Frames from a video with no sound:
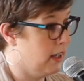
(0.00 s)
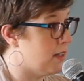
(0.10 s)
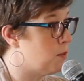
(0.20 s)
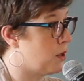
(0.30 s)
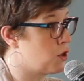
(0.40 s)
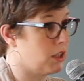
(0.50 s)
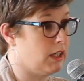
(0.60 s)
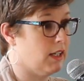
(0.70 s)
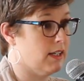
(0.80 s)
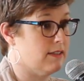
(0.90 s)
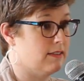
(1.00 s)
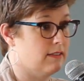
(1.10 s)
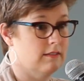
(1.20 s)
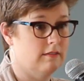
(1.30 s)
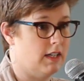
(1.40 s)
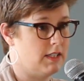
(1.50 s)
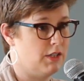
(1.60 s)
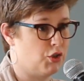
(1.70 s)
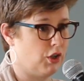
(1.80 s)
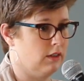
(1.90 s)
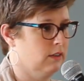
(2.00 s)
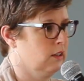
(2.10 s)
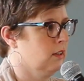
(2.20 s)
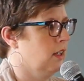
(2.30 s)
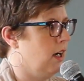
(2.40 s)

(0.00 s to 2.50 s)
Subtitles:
especially as a teacher,